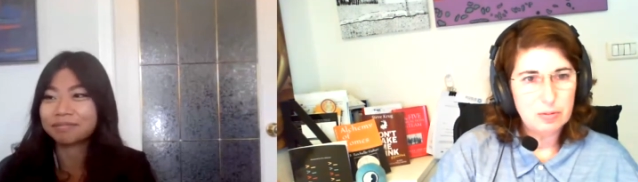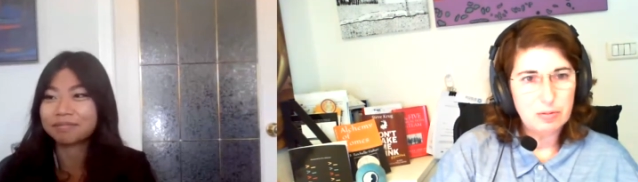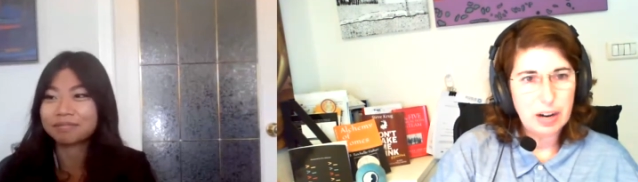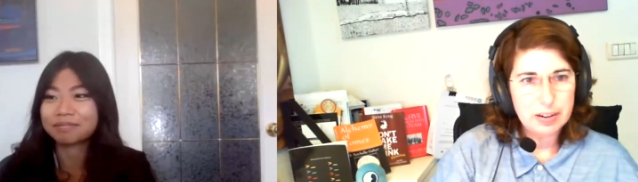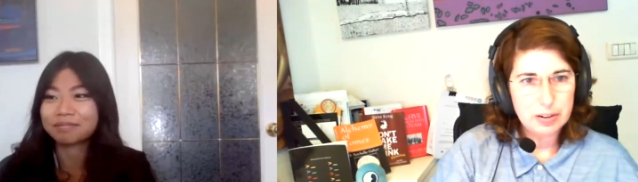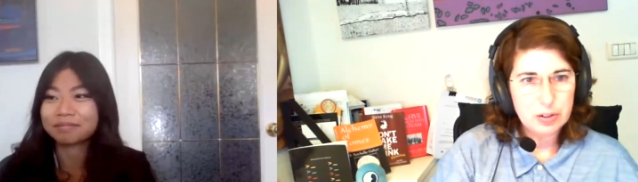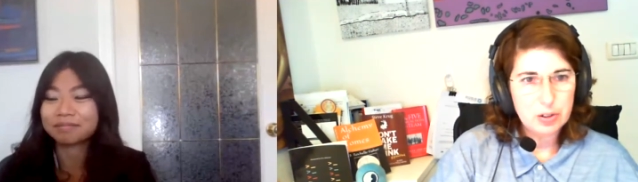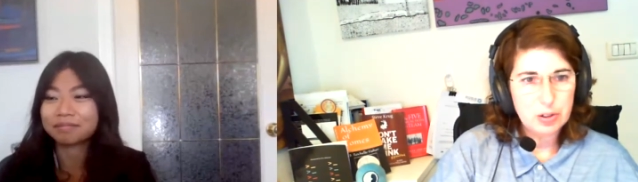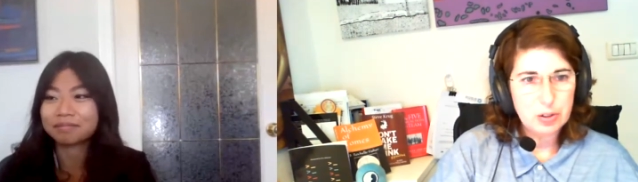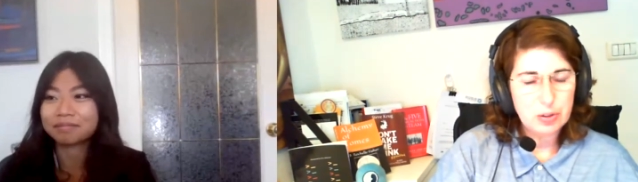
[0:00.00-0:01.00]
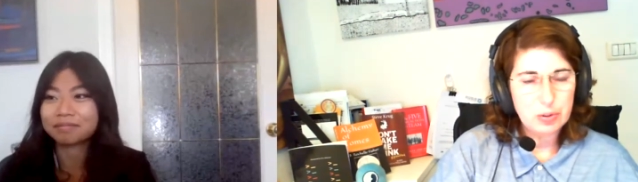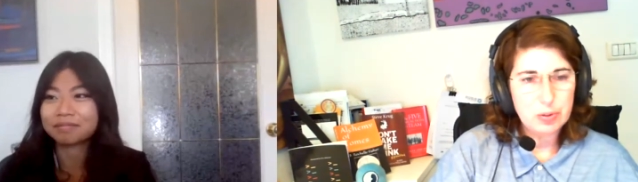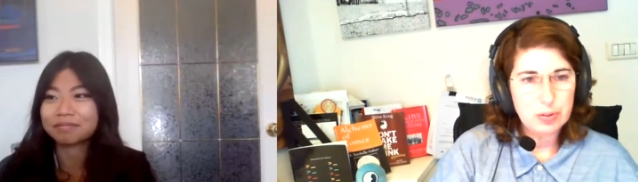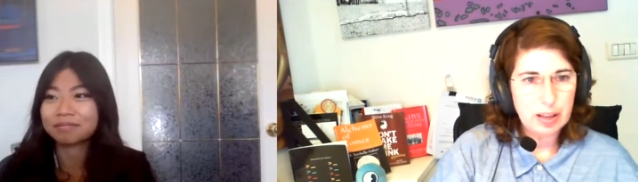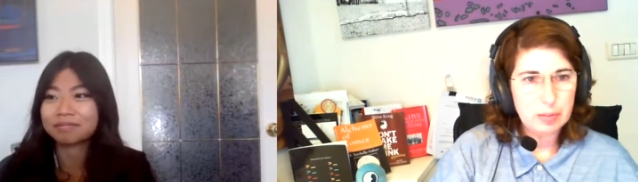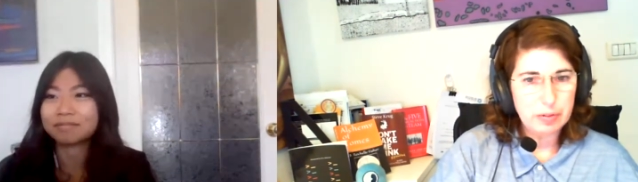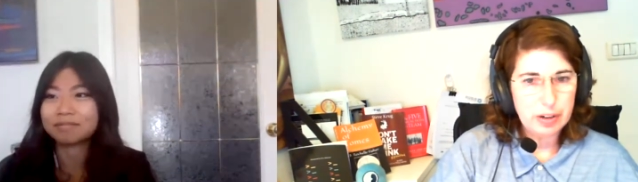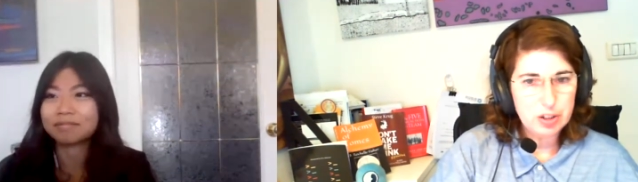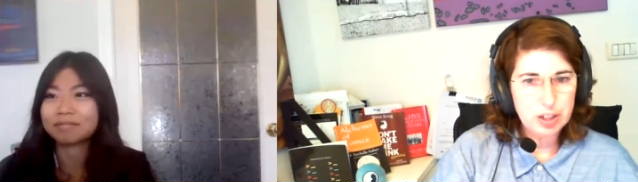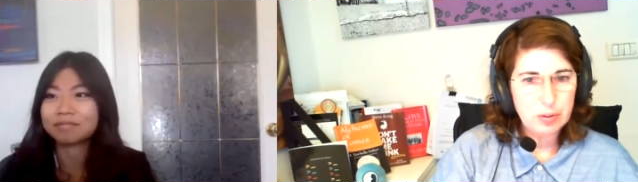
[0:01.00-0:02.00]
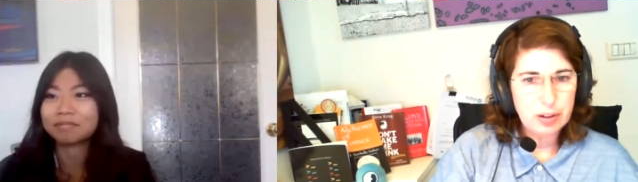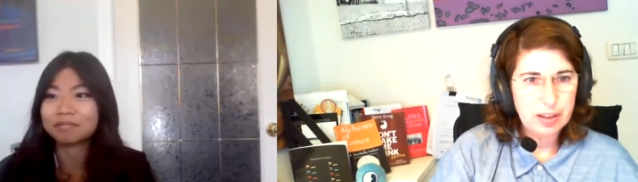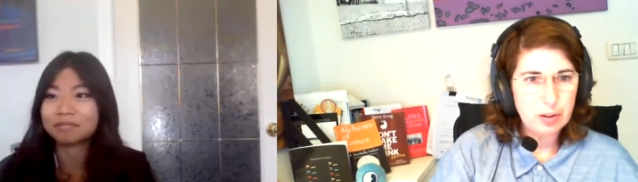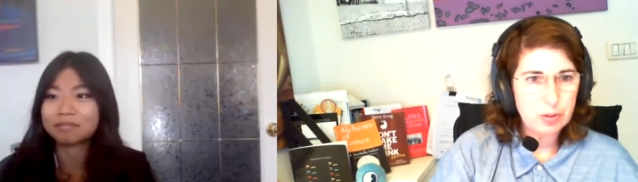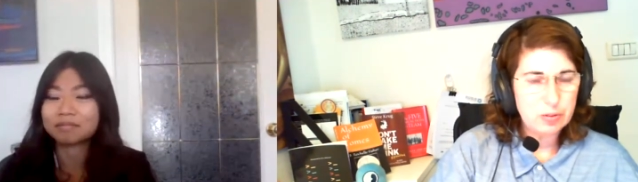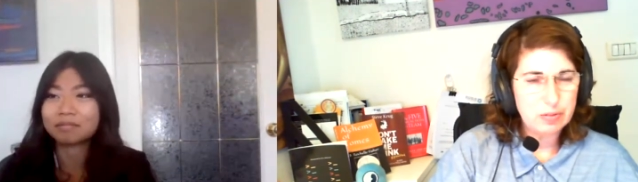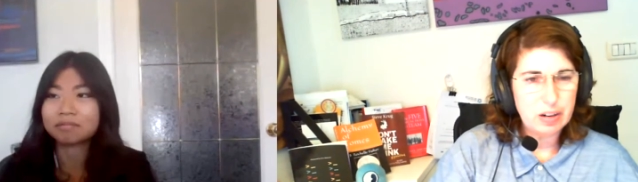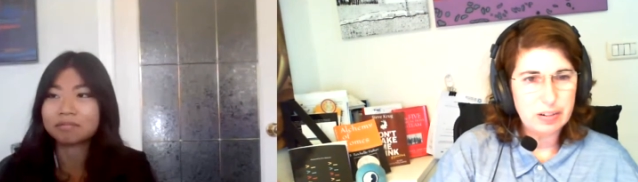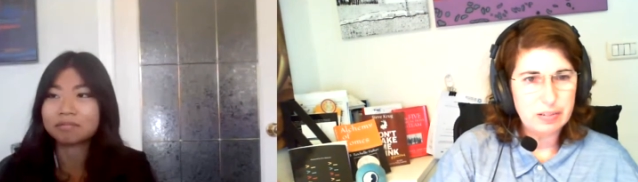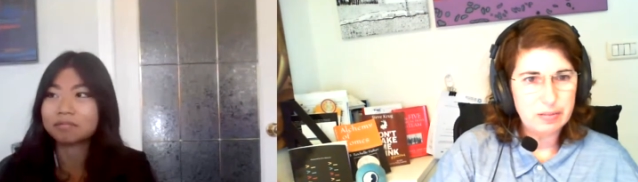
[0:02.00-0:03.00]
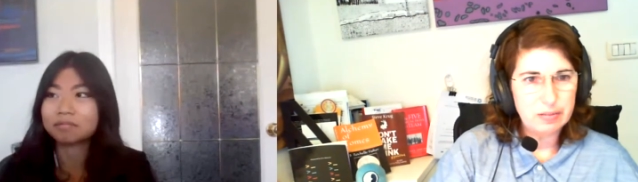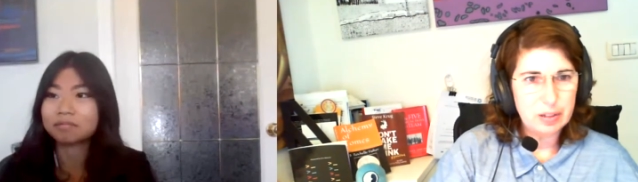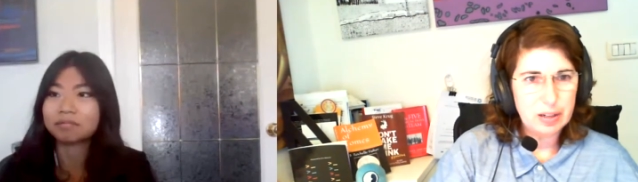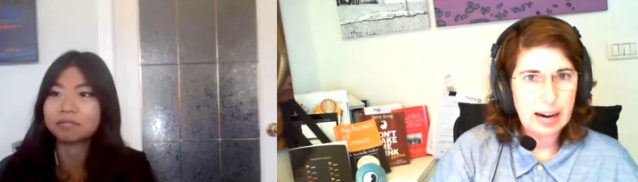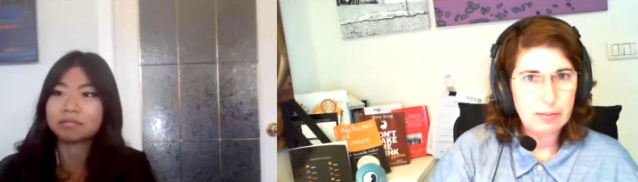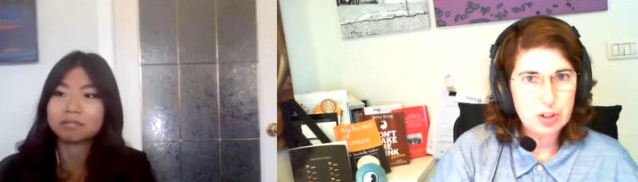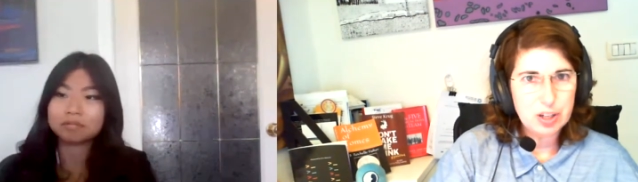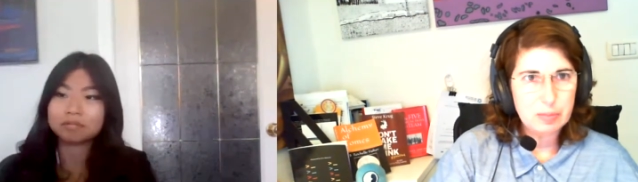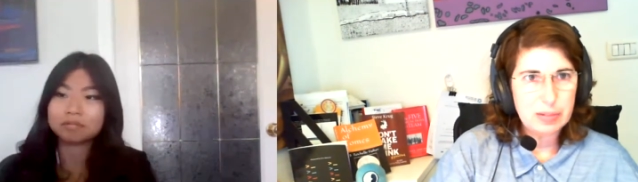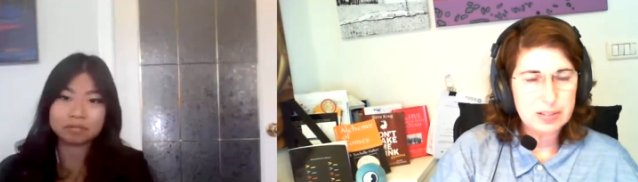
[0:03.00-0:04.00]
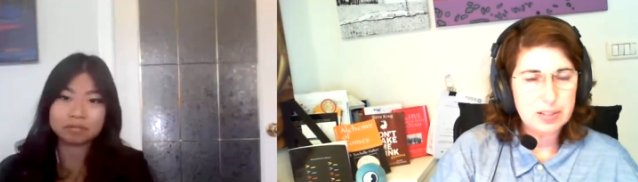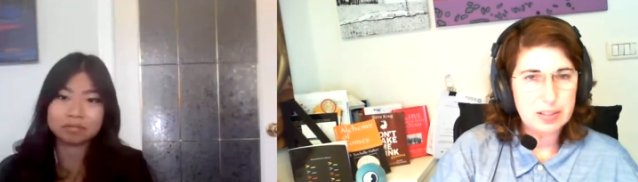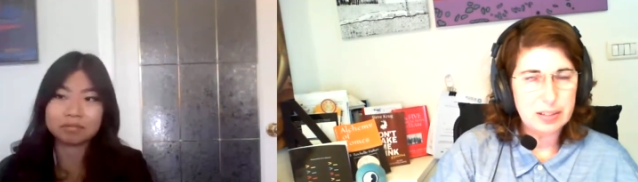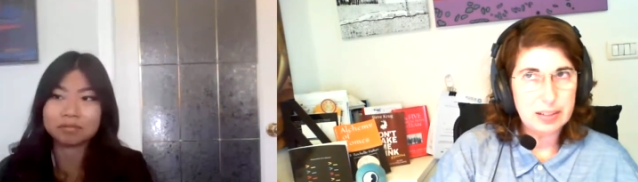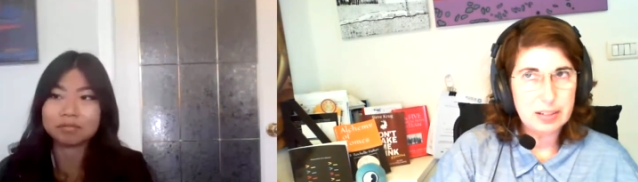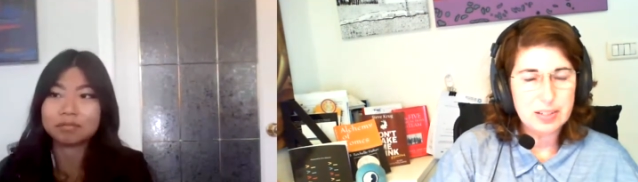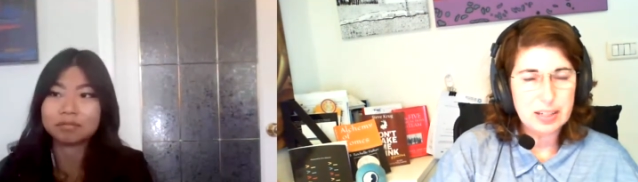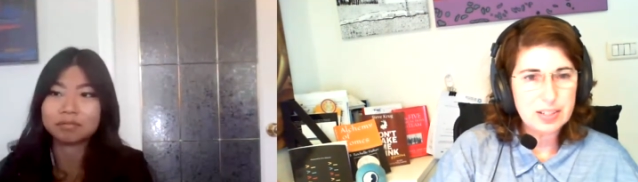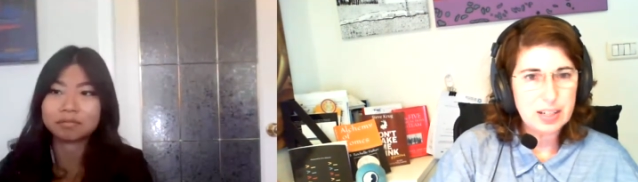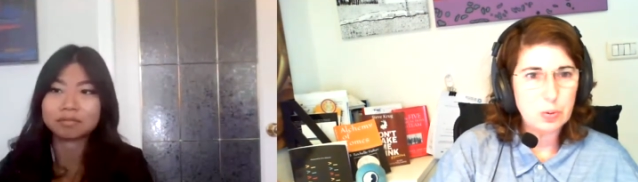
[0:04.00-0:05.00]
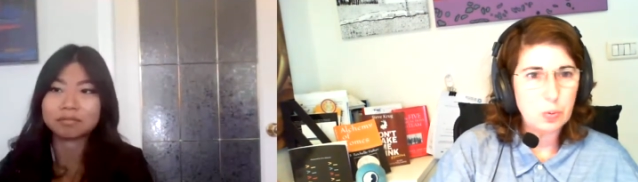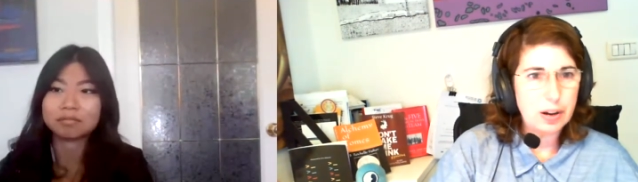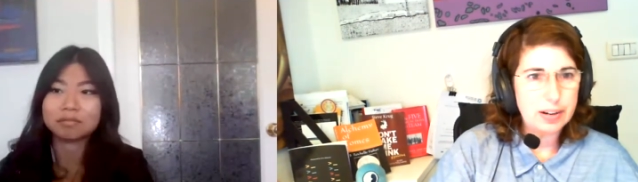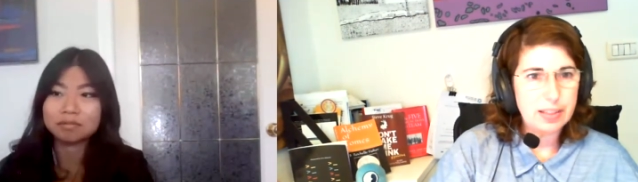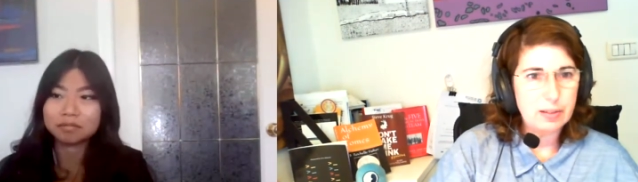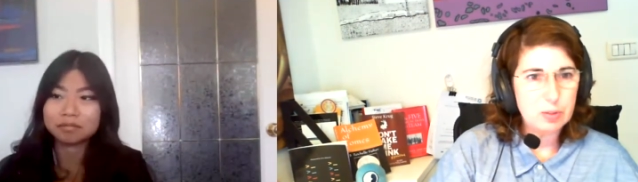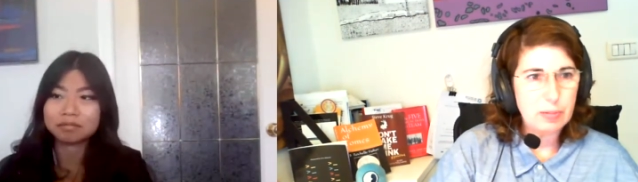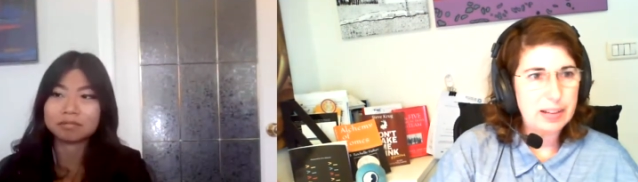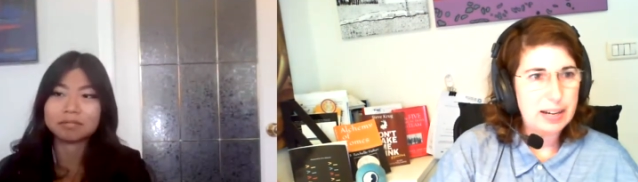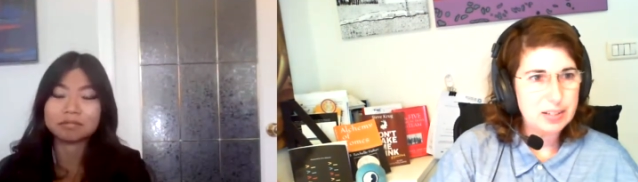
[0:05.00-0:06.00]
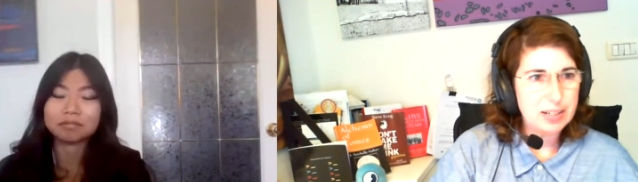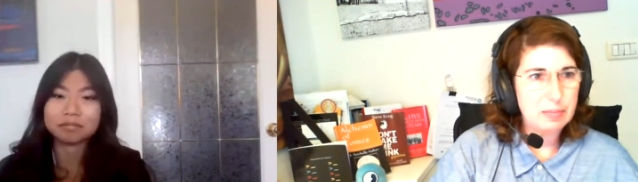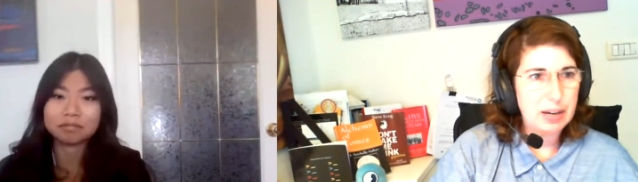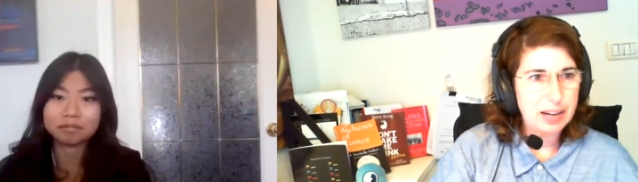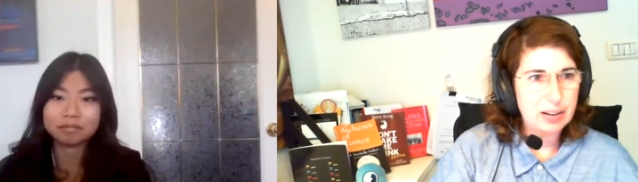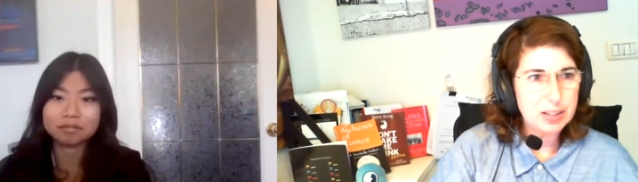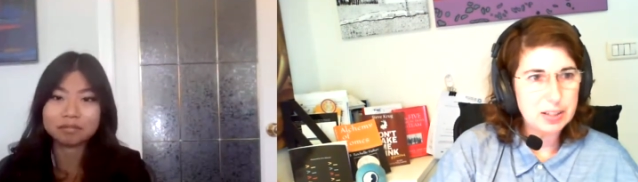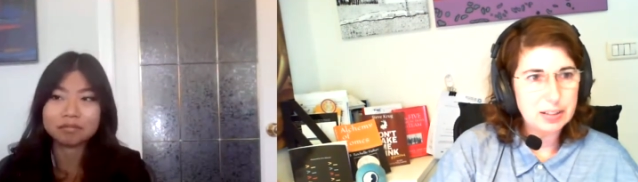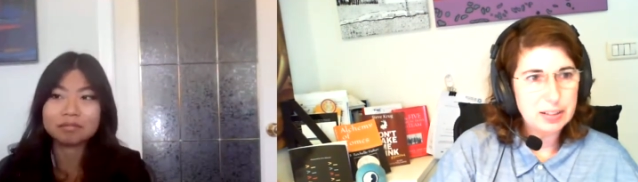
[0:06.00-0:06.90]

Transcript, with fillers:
Speaker 1: writer to developer ratio. I think we're we're averaging about sixty to one. I think was my last time I counted.